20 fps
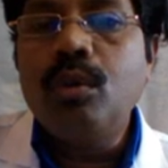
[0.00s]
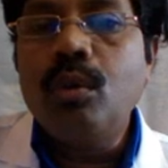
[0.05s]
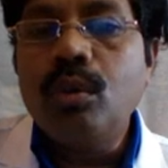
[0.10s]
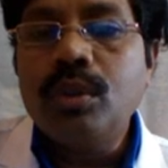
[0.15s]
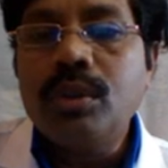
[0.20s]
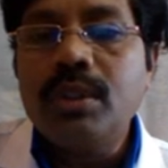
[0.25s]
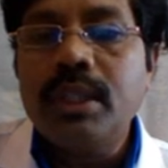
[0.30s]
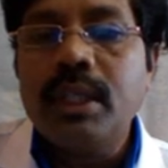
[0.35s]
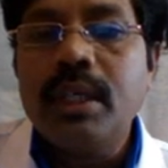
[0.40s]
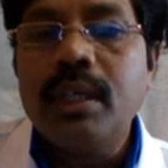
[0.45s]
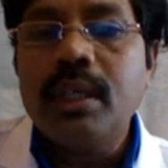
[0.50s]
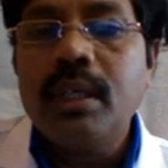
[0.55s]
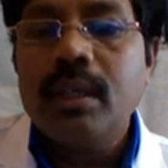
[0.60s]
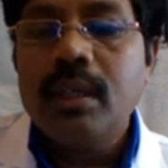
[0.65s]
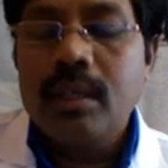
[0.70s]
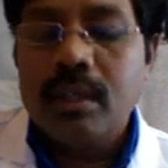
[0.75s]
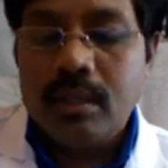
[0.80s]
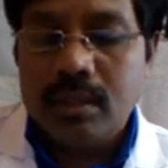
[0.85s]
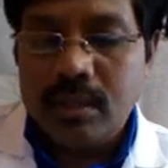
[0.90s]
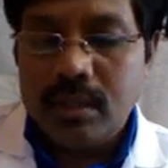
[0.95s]
goes and
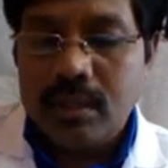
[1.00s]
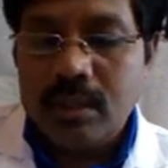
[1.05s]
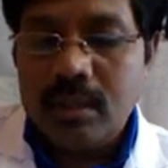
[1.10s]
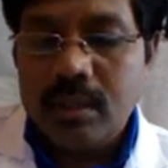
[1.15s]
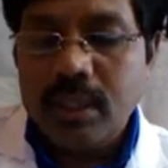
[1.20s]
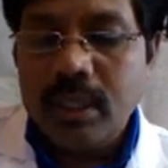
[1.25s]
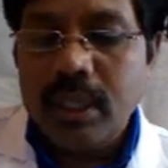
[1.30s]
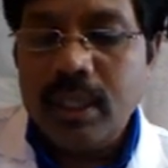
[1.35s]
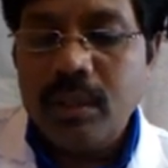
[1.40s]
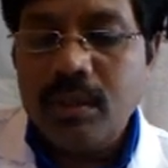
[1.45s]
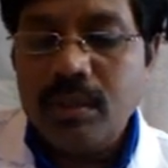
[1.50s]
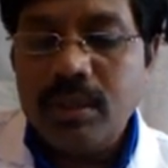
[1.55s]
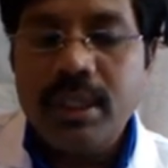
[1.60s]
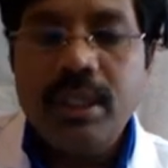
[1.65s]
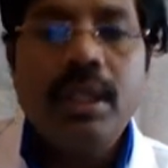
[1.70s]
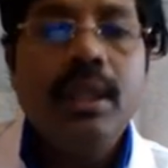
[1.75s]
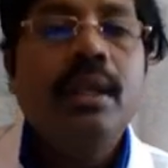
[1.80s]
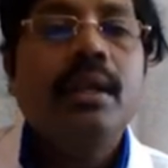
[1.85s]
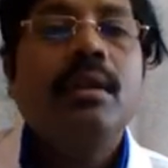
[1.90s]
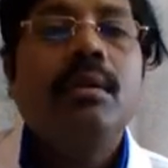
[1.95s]
into
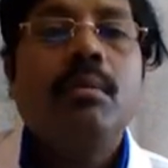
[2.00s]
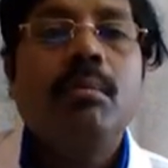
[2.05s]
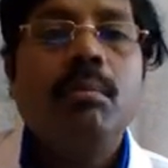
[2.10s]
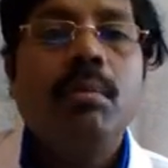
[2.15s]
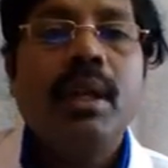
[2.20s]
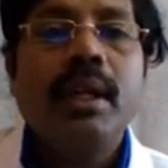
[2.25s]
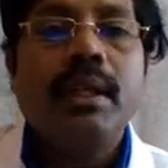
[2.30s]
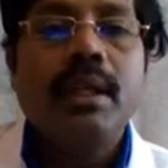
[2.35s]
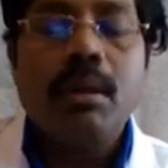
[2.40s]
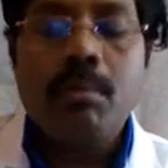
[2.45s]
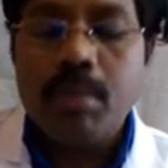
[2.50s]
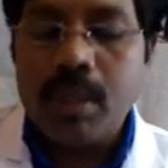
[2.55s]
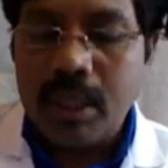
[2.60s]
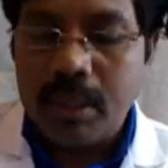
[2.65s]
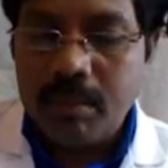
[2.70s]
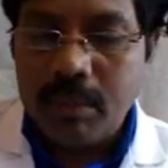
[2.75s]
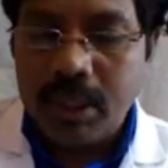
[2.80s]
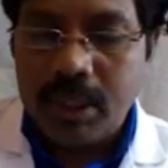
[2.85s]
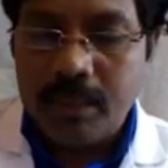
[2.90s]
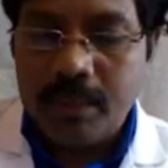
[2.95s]
the blood
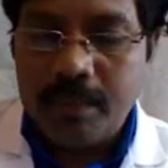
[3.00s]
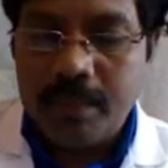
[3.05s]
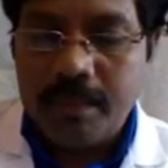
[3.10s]
compartment.